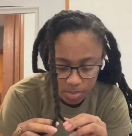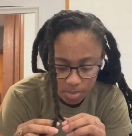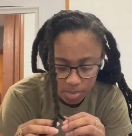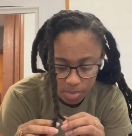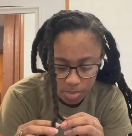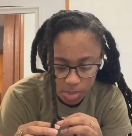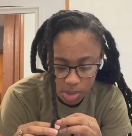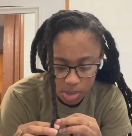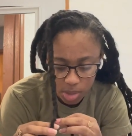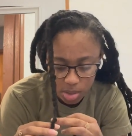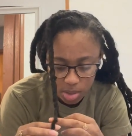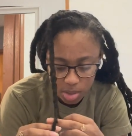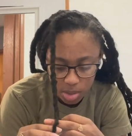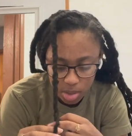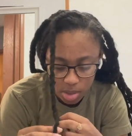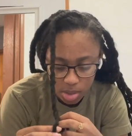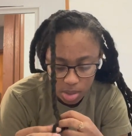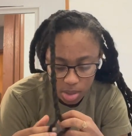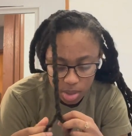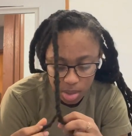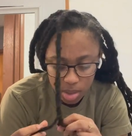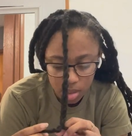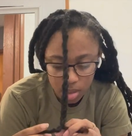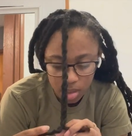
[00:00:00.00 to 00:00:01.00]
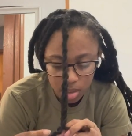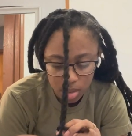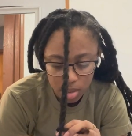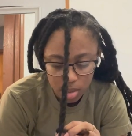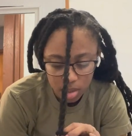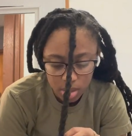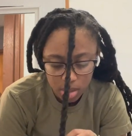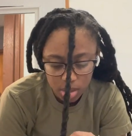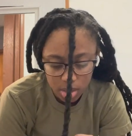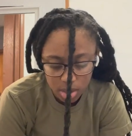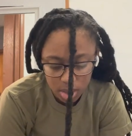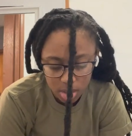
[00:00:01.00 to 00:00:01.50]

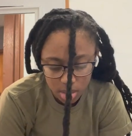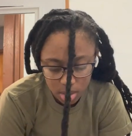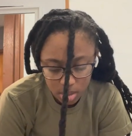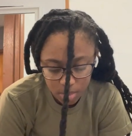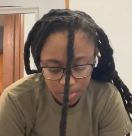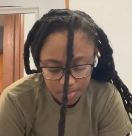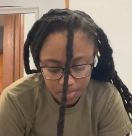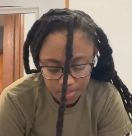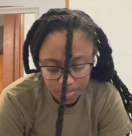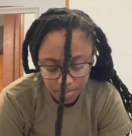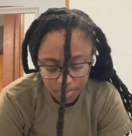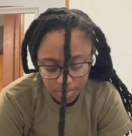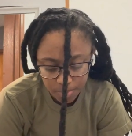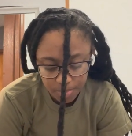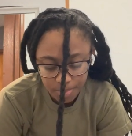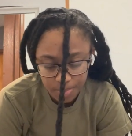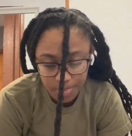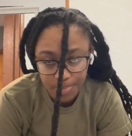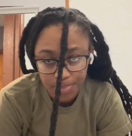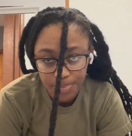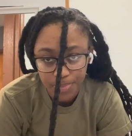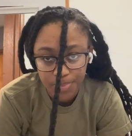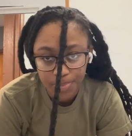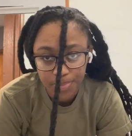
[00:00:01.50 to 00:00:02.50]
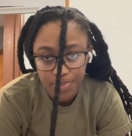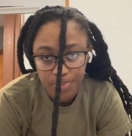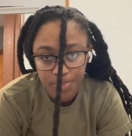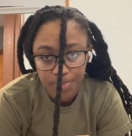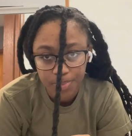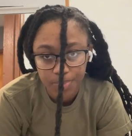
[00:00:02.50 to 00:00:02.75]
No one is speaking in this clip.